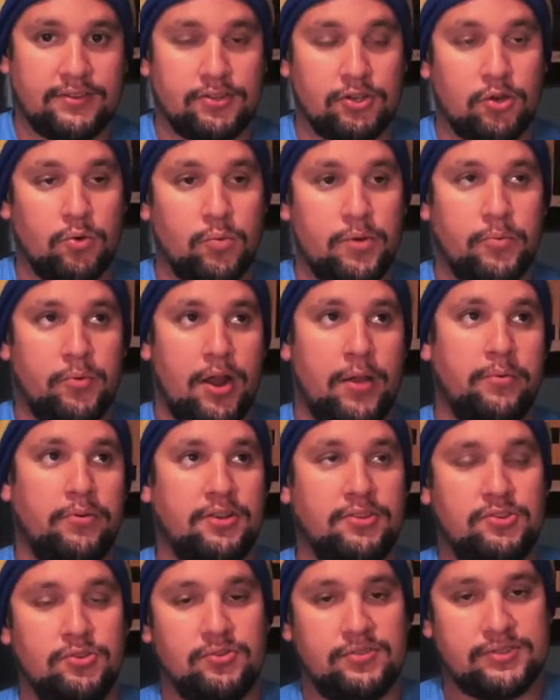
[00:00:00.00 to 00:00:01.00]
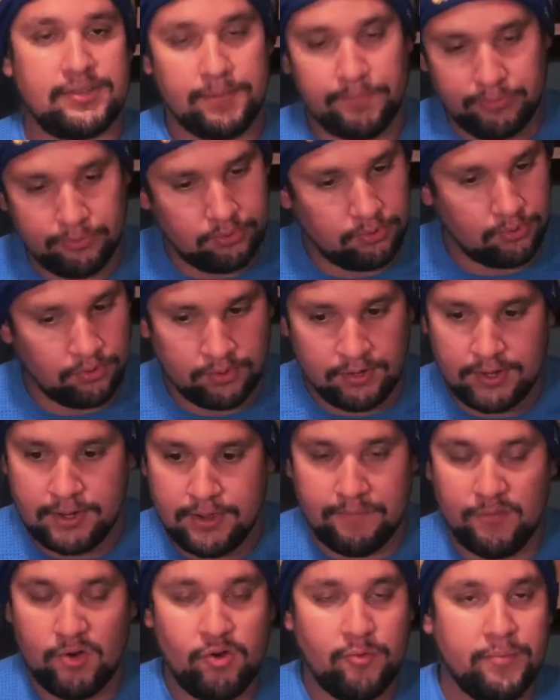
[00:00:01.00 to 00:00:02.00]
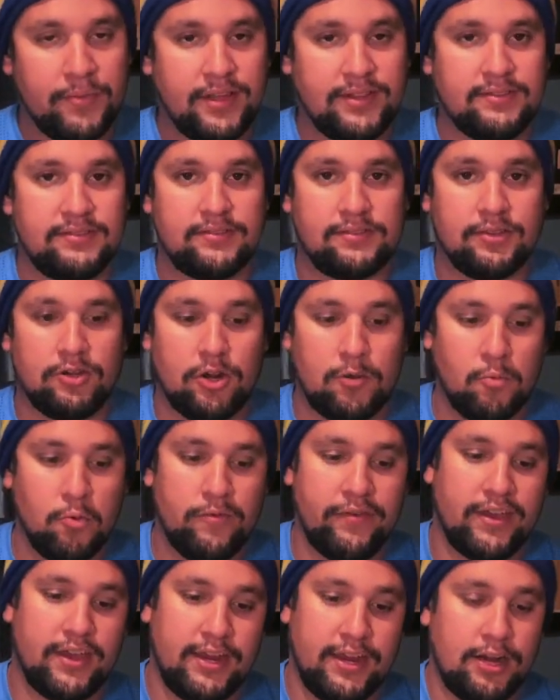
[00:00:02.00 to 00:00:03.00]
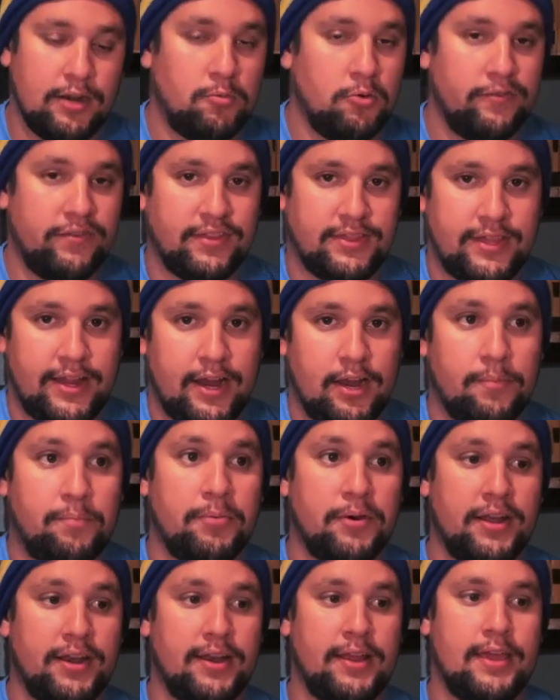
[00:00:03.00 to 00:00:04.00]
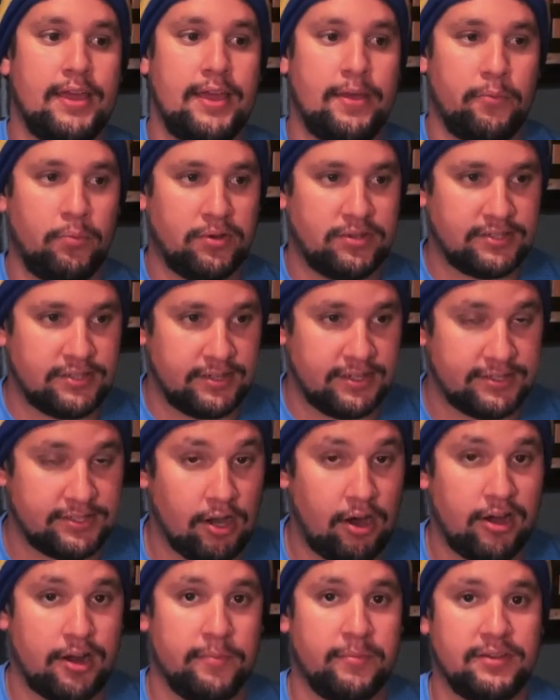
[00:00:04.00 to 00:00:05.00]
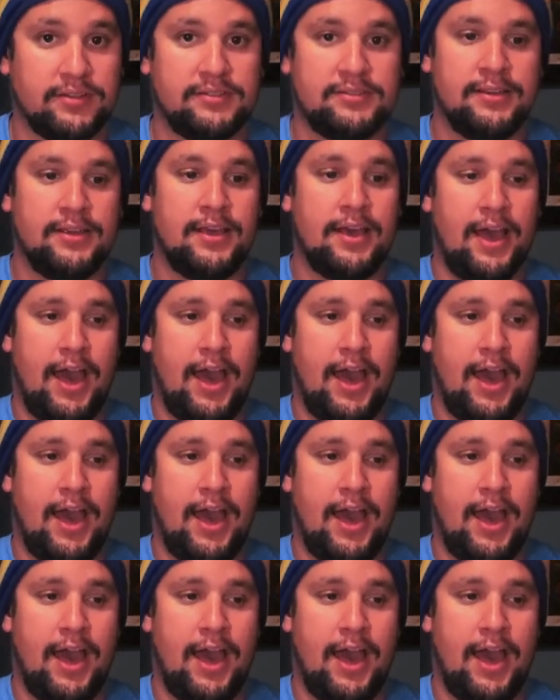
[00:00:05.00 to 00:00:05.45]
So we were able to do simple movements, you know, move it here, move it there, but it was autonomous.